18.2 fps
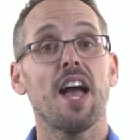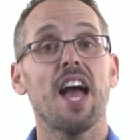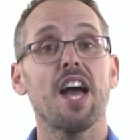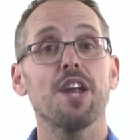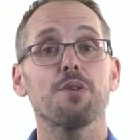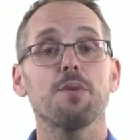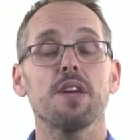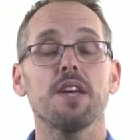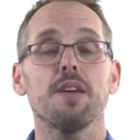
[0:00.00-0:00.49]

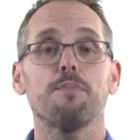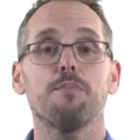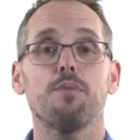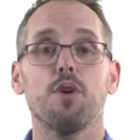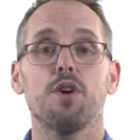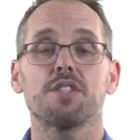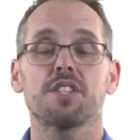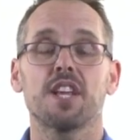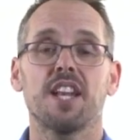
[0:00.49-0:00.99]
How do we
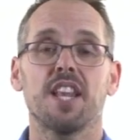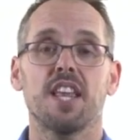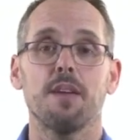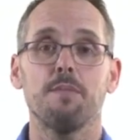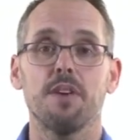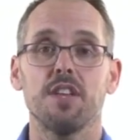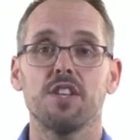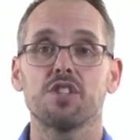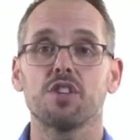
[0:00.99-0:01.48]
put an
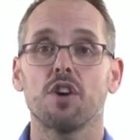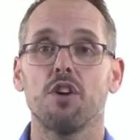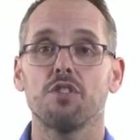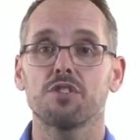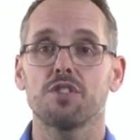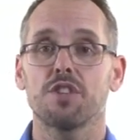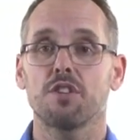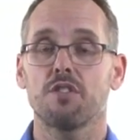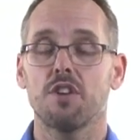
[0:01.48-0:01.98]
image
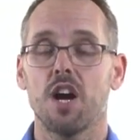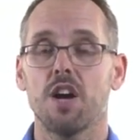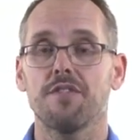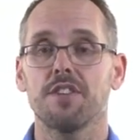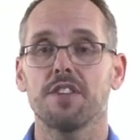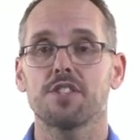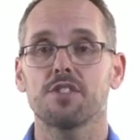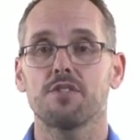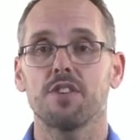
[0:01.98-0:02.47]
onto the
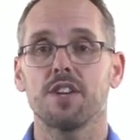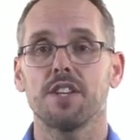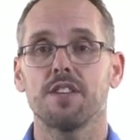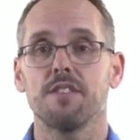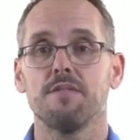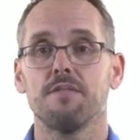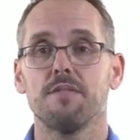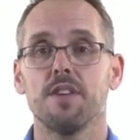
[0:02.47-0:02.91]
graphing screen?